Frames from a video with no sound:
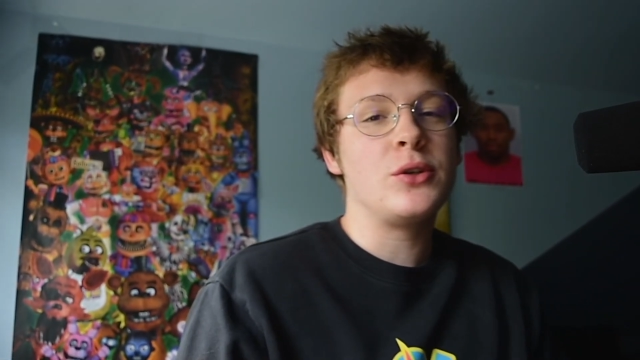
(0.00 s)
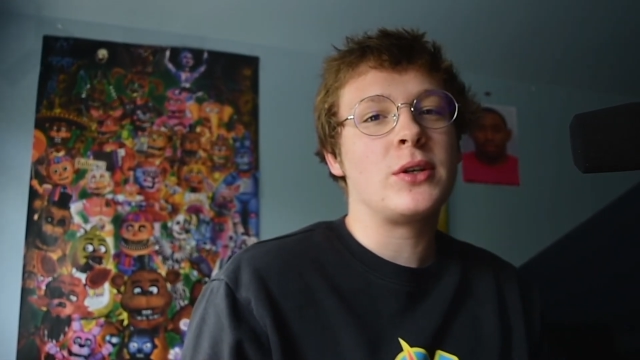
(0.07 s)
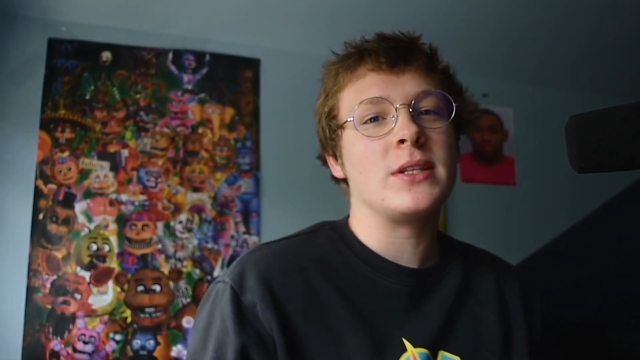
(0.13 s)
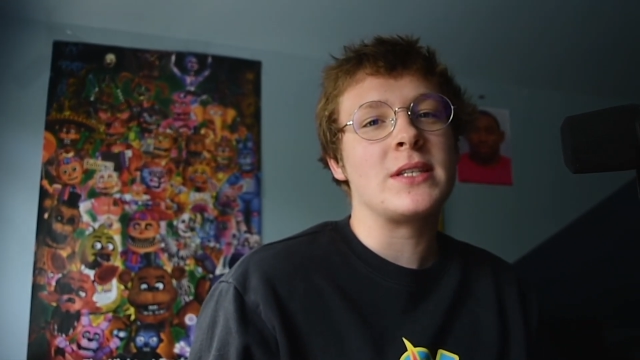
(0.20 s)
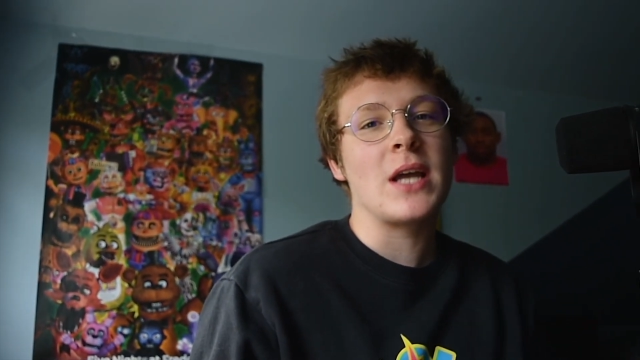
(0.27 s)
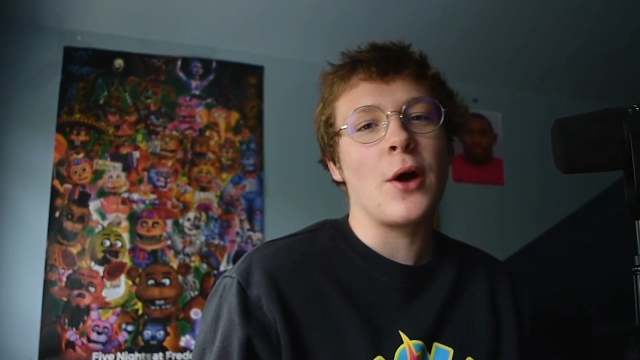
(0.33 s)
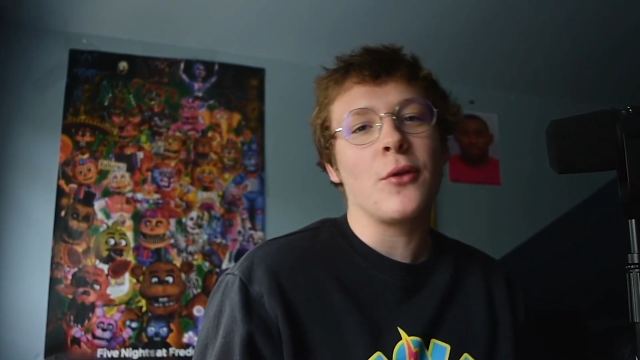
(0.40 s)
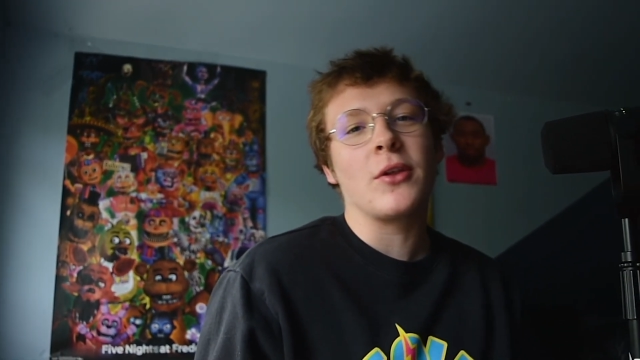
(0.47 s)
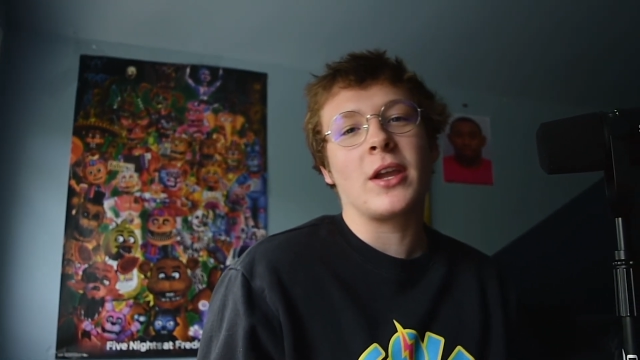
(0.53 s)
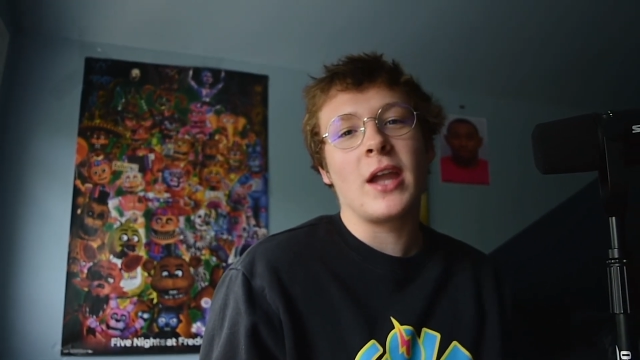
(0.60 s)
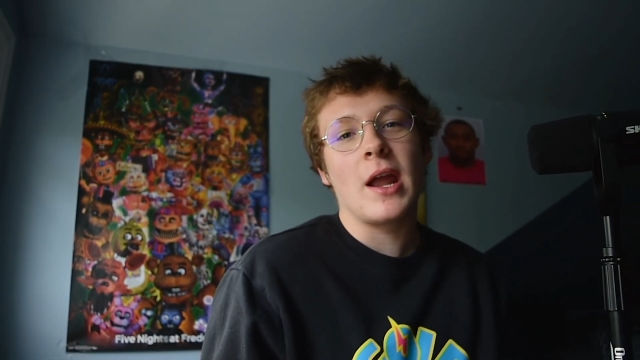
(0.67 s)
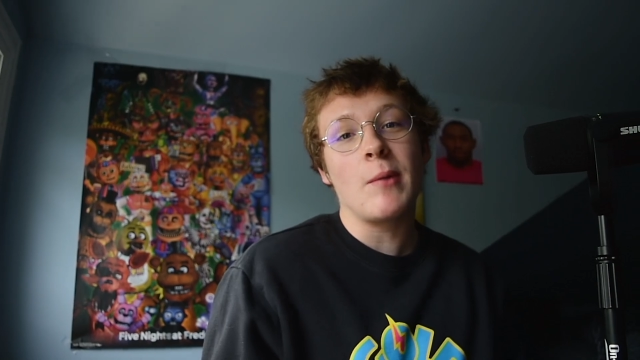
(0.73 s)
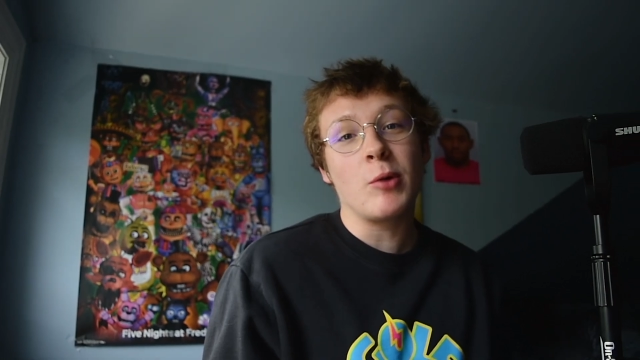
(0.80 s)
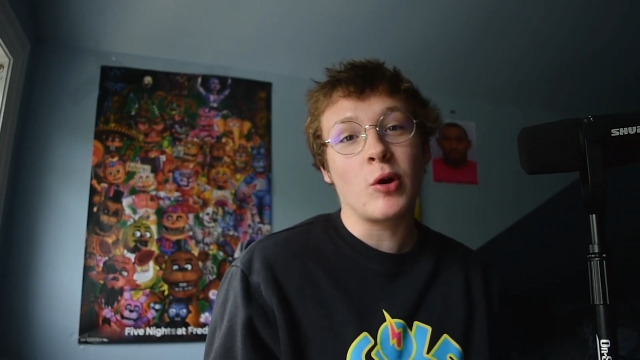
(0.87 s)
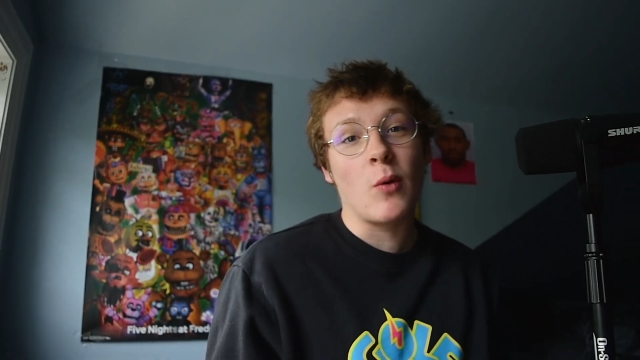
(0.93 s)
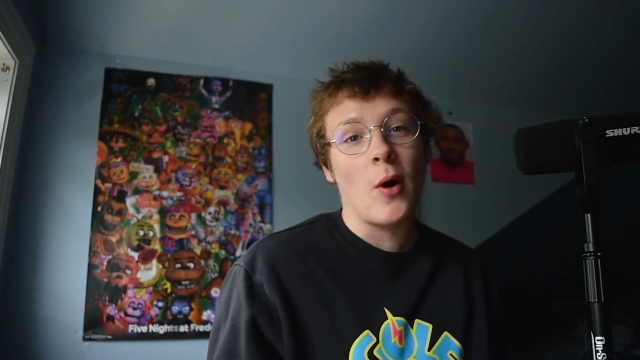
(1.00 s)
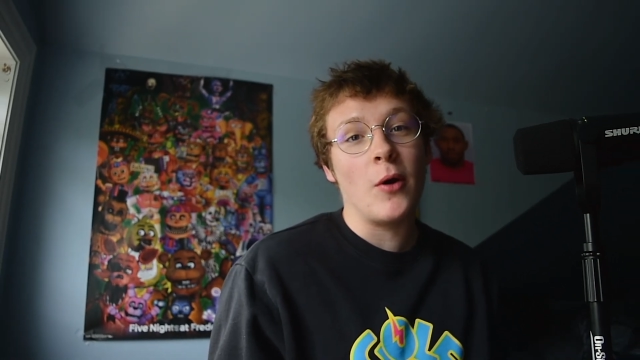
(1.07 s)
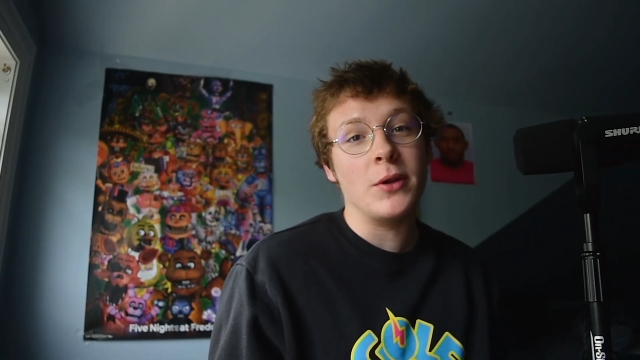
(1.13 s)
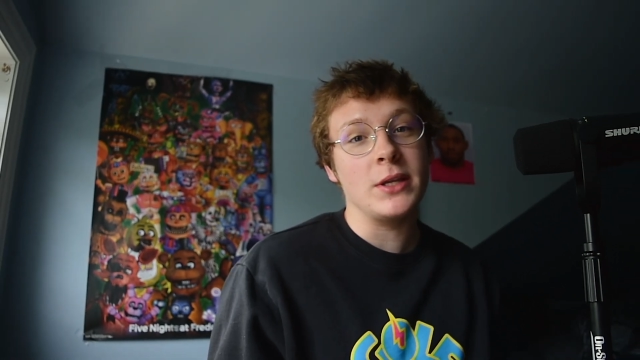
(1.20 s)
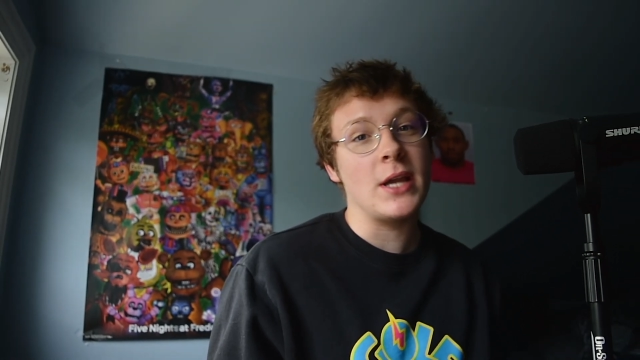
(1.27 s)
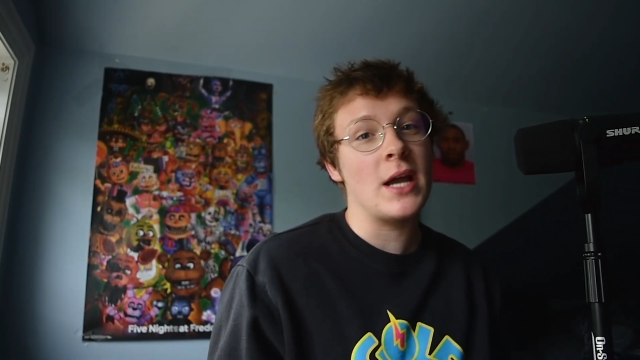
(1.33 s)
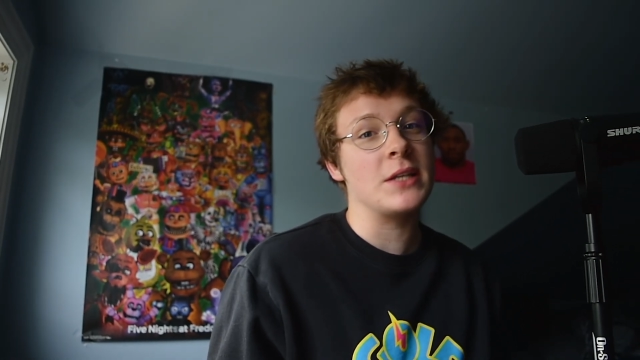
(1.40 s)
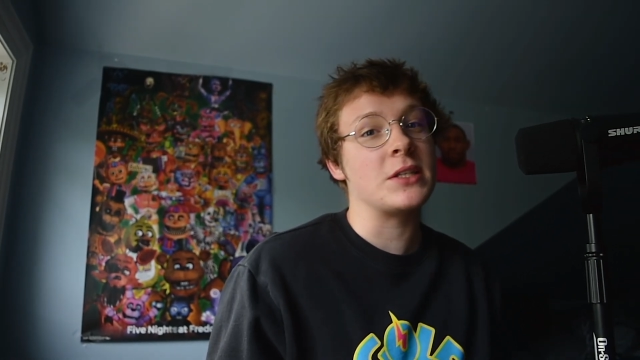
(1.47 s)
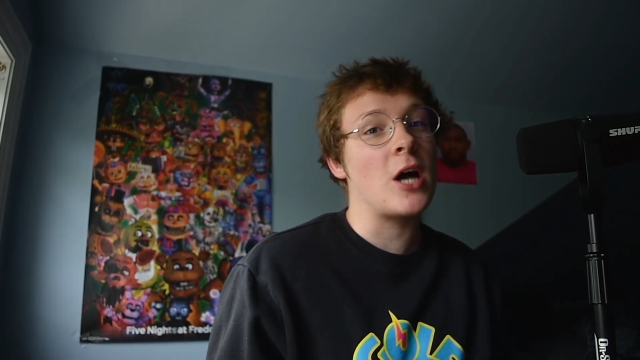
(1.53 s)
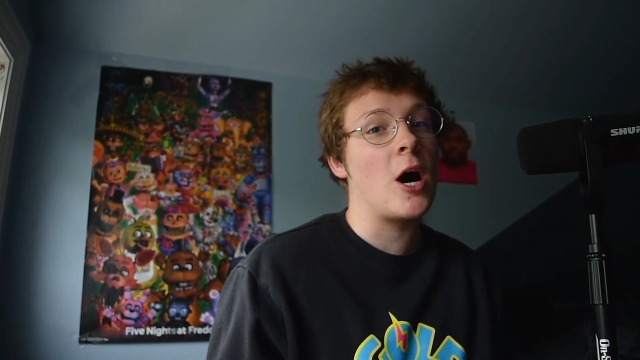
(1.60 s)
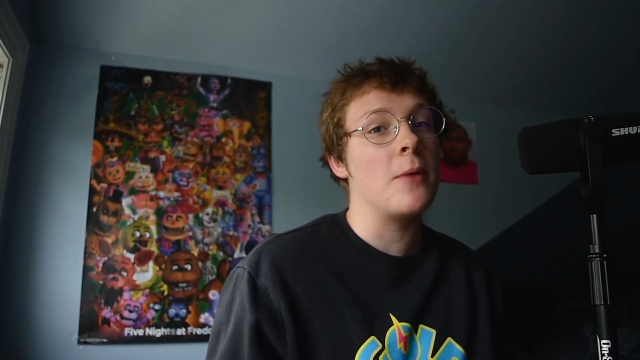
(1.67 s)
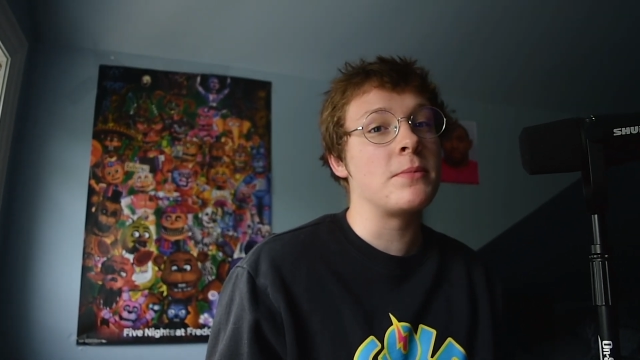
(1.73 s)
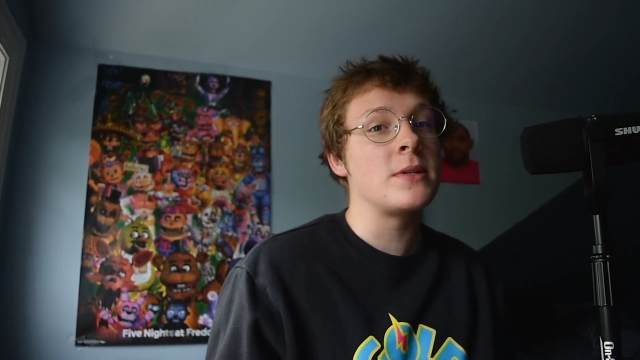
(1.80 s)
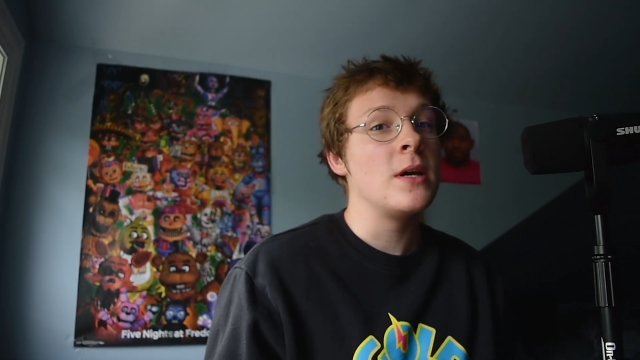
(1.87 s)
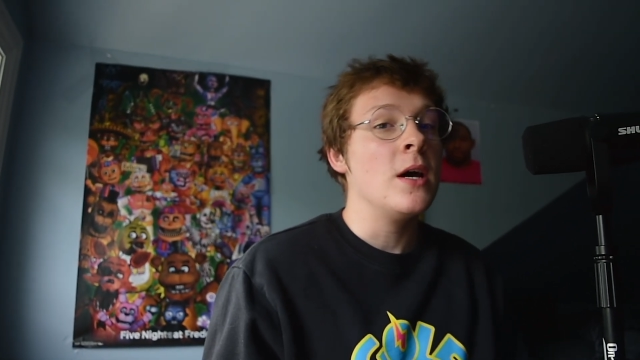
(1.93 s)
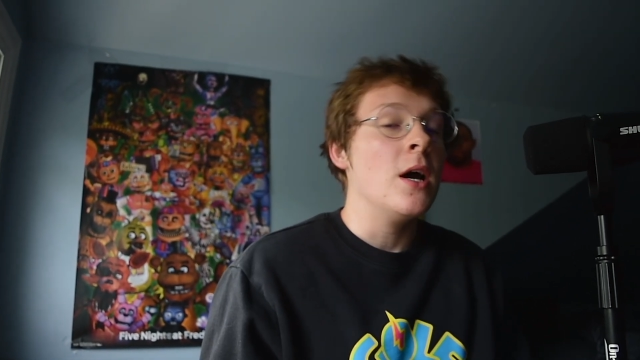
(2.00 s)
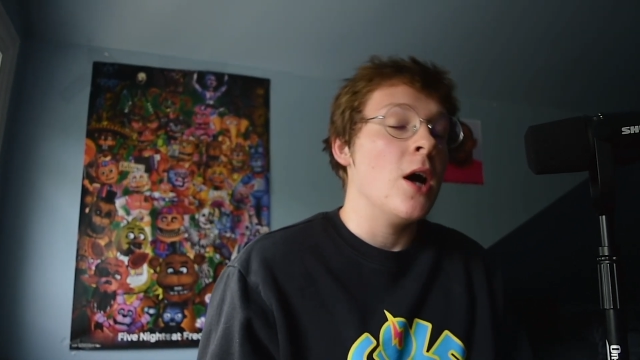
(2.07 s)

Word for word: you can tell, the camera quality has upped